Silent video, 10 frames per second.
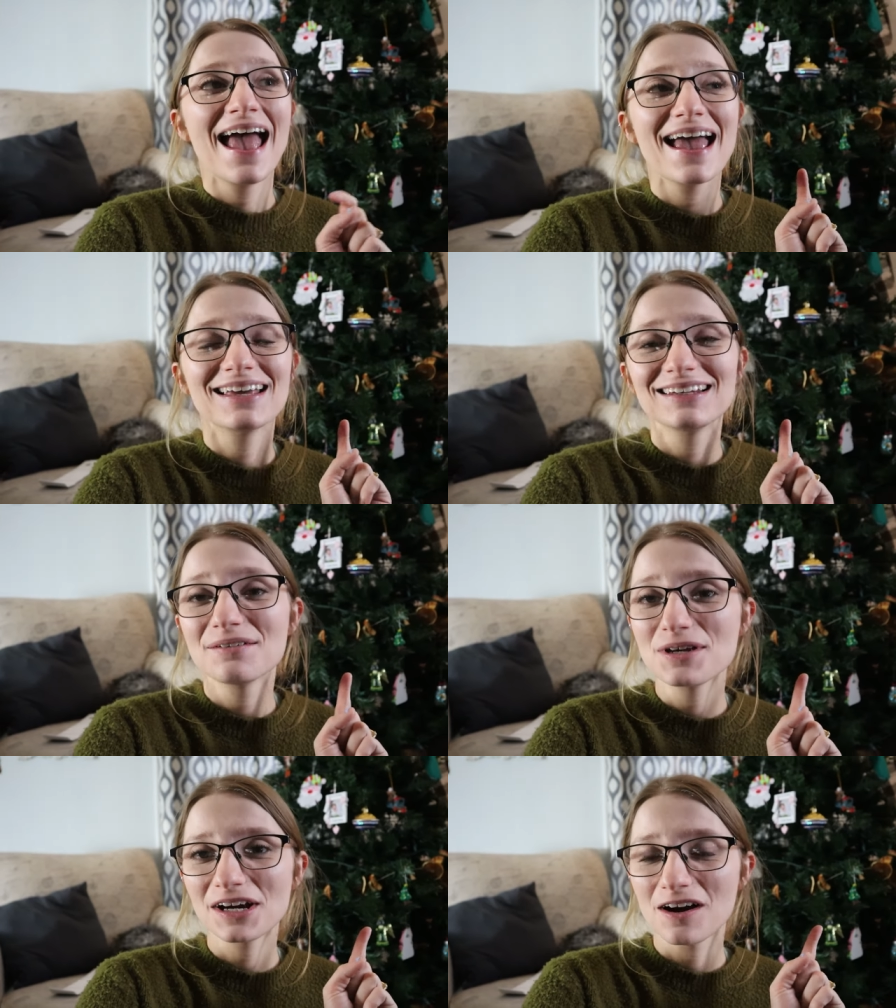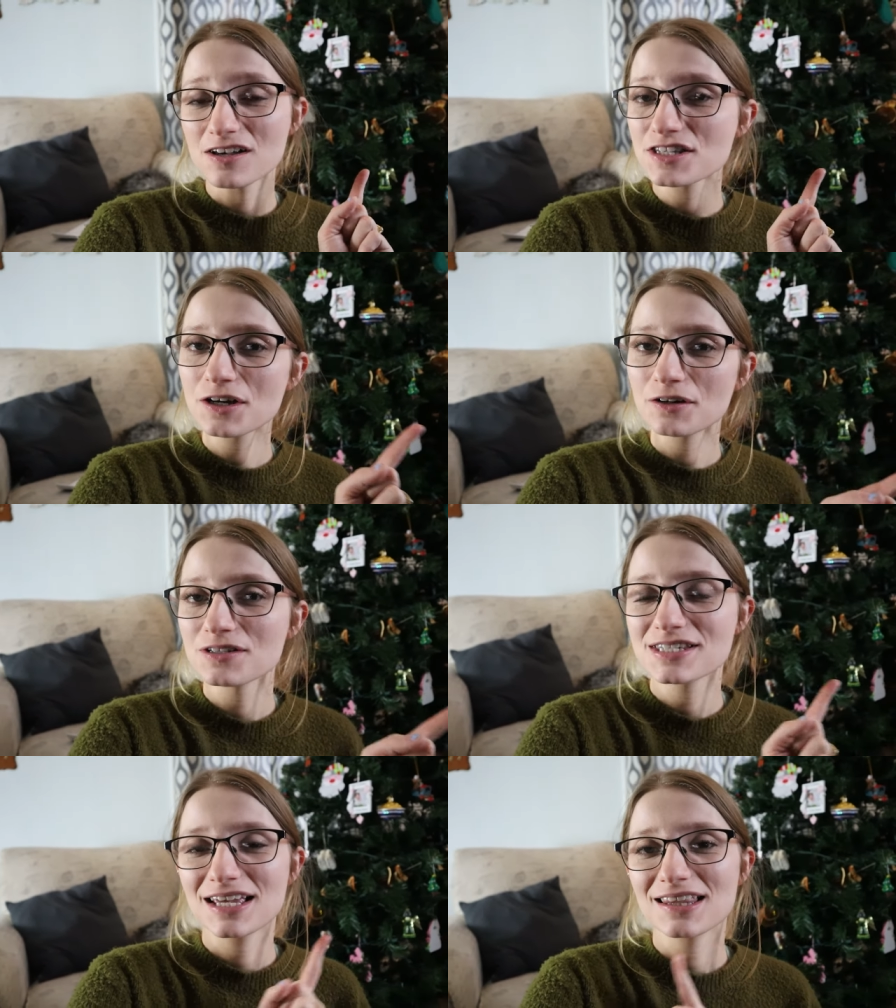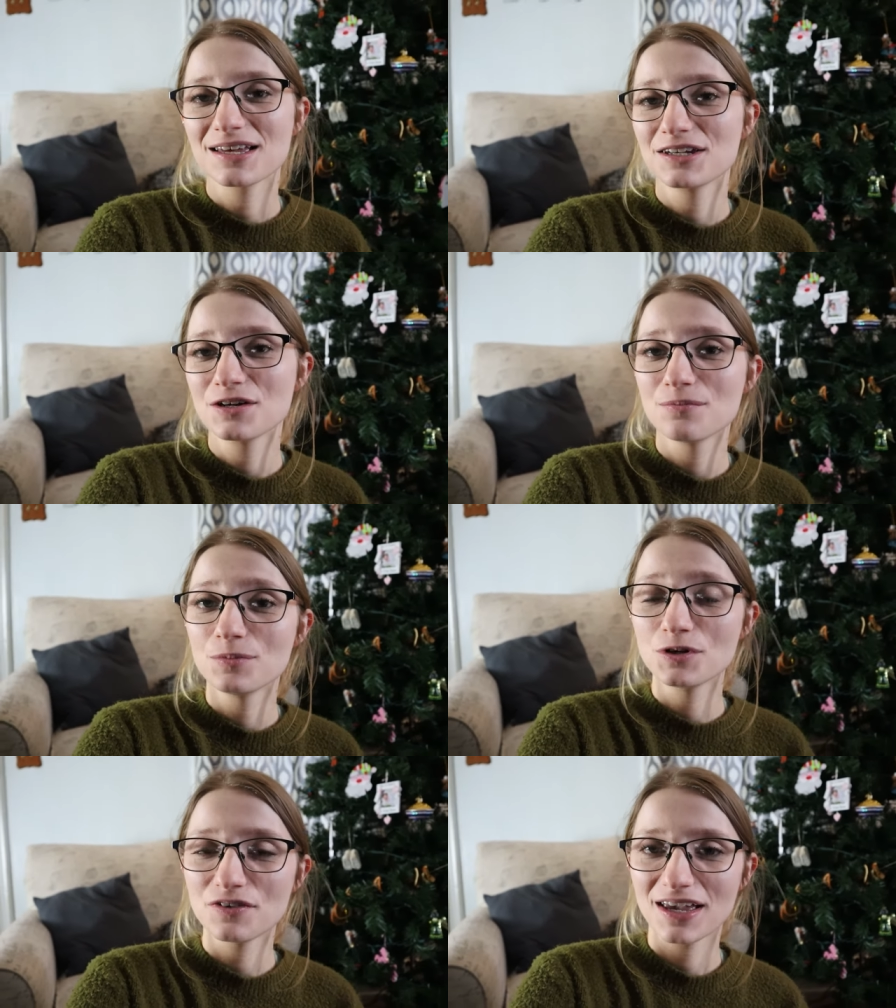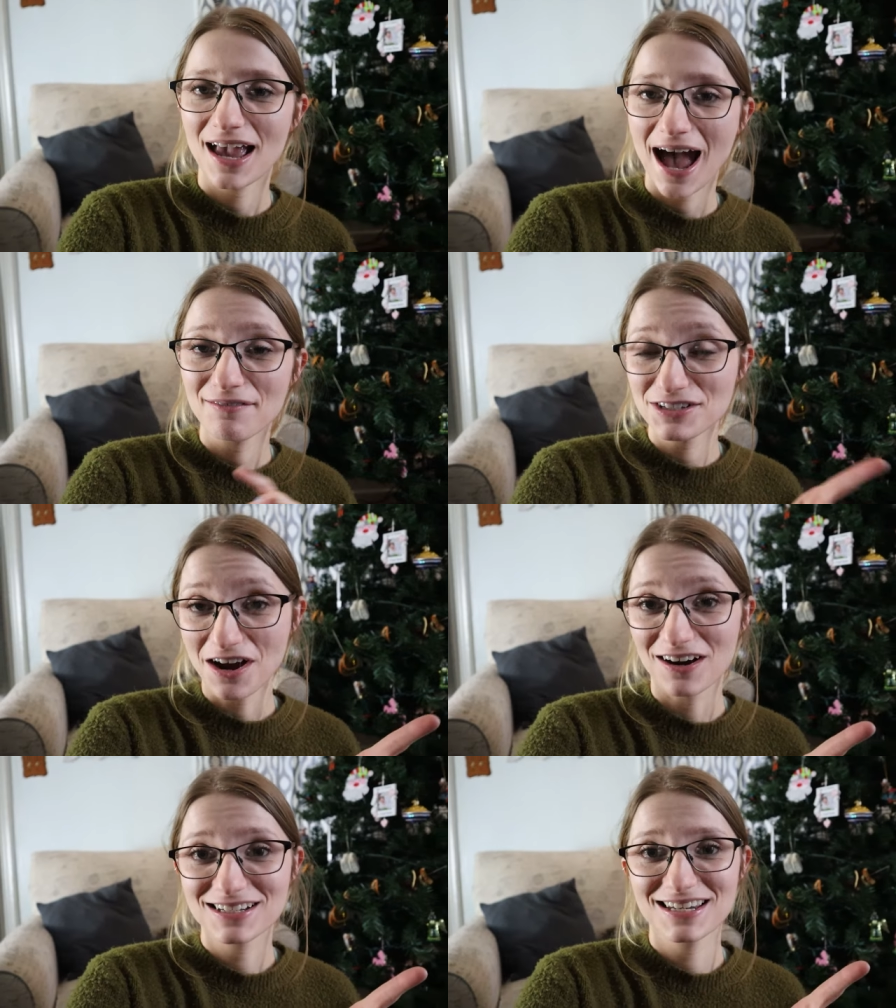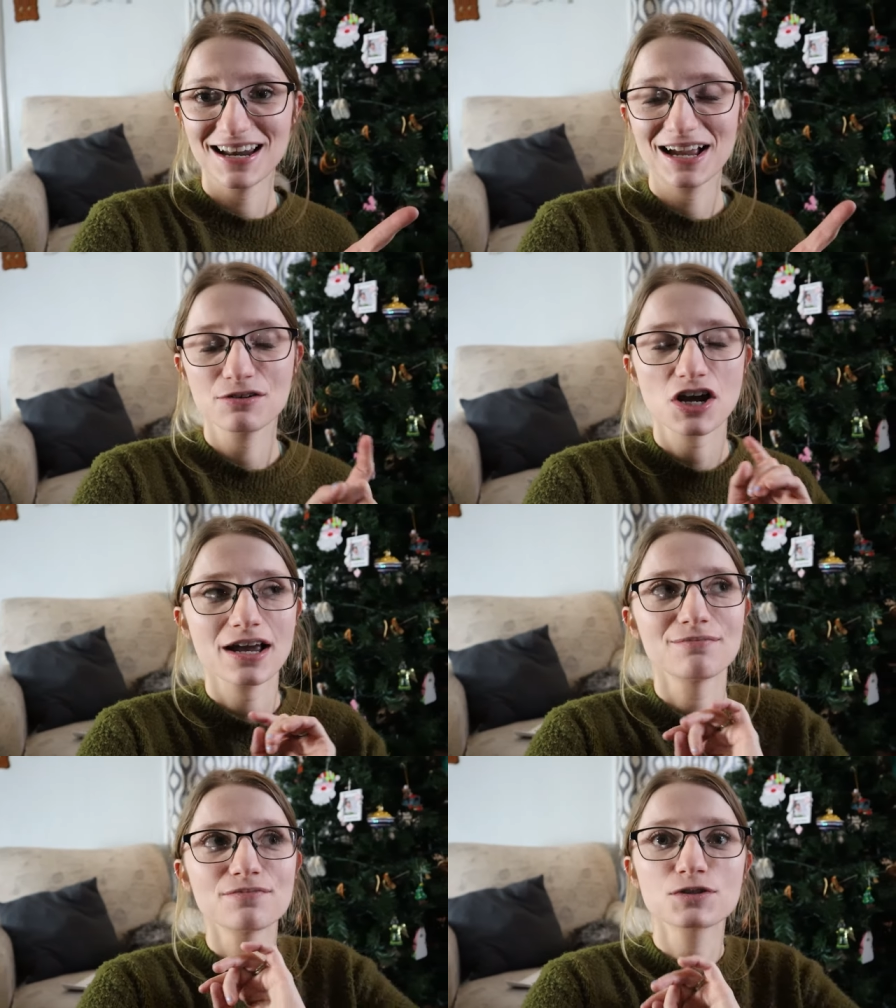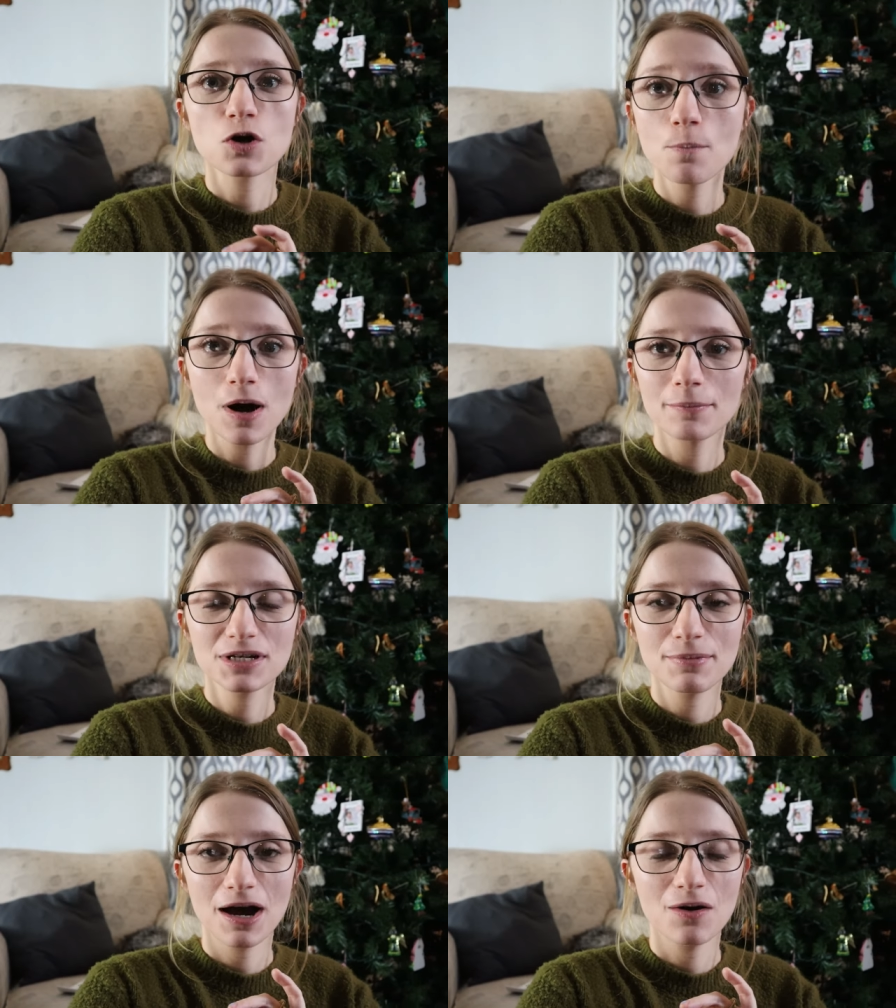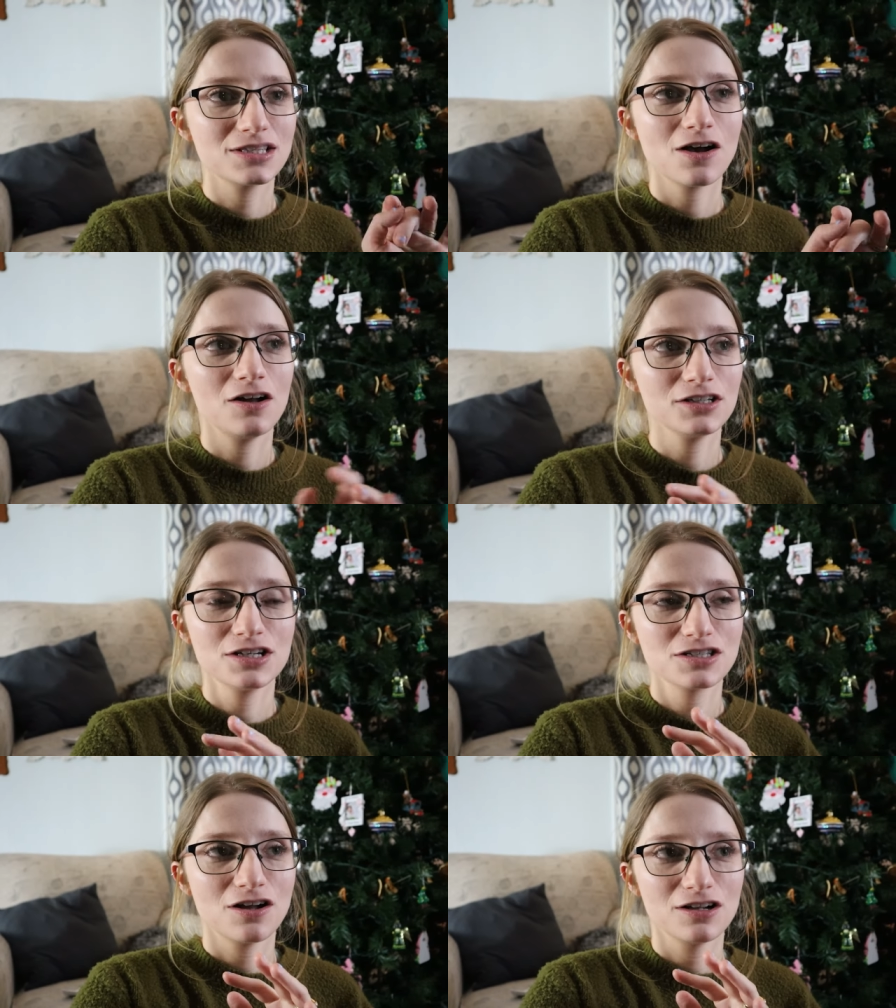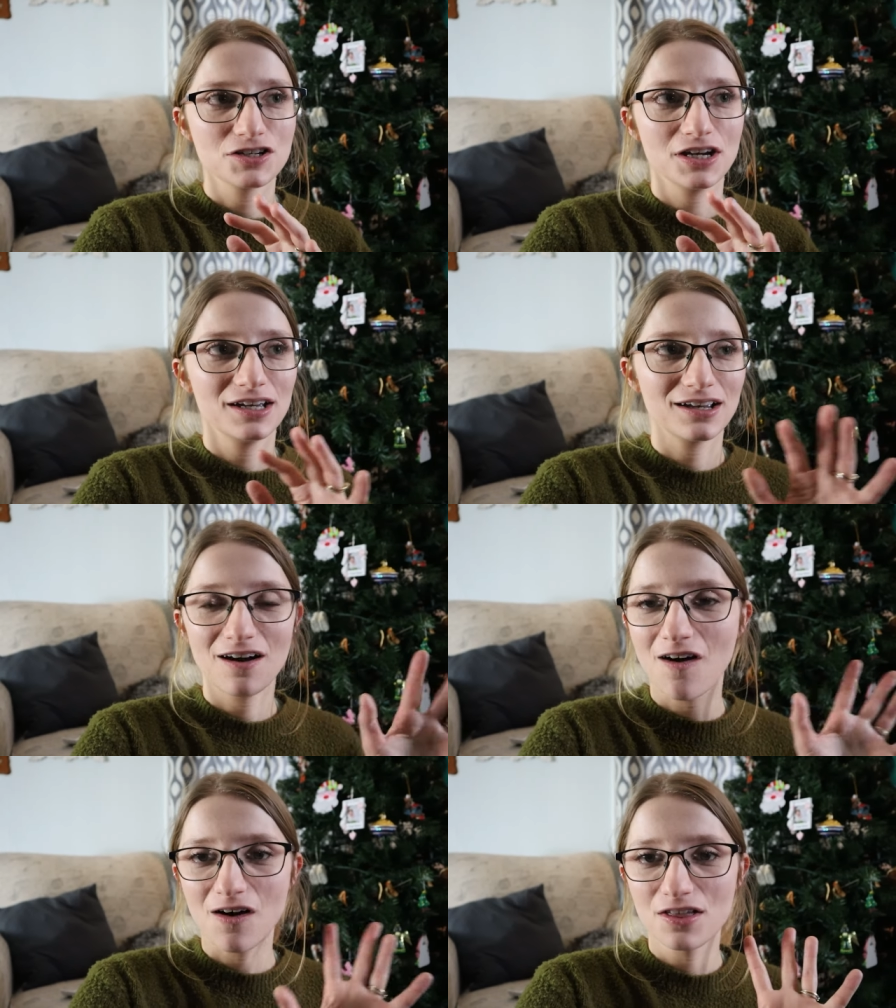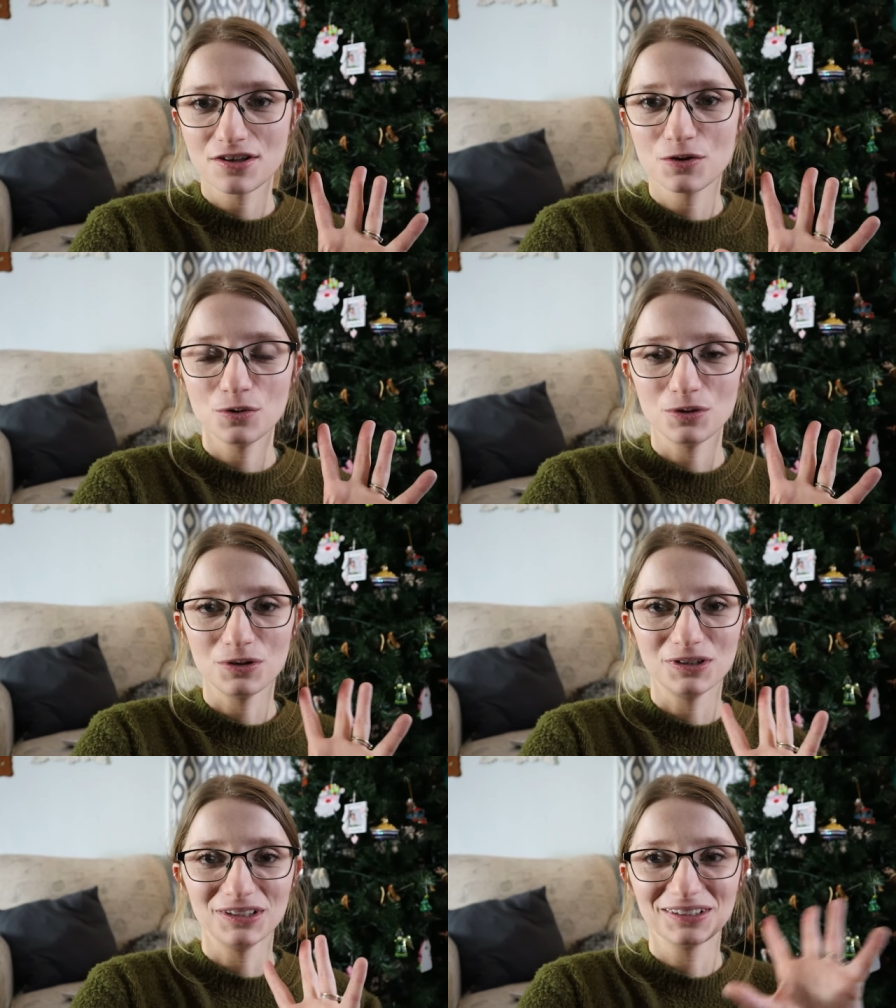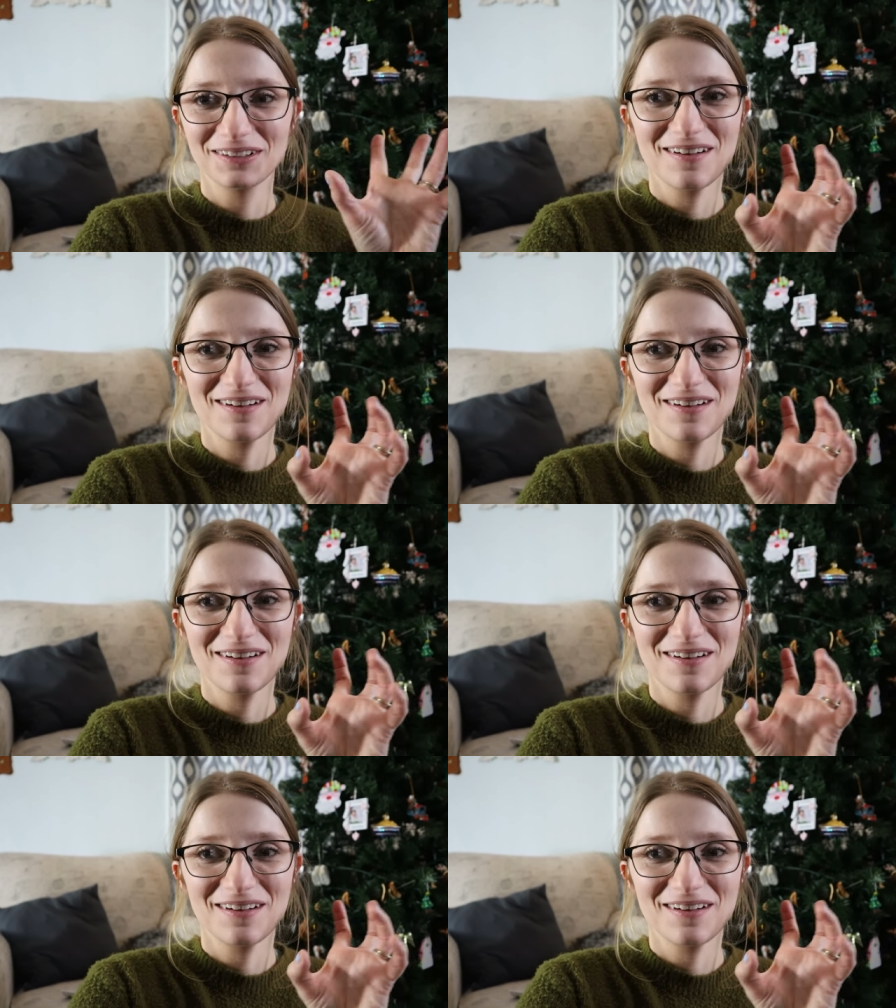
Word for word: And we are also gonna see the new movie Avatar tonight, which I am so pumped about. It's all the nostalgic, all the cool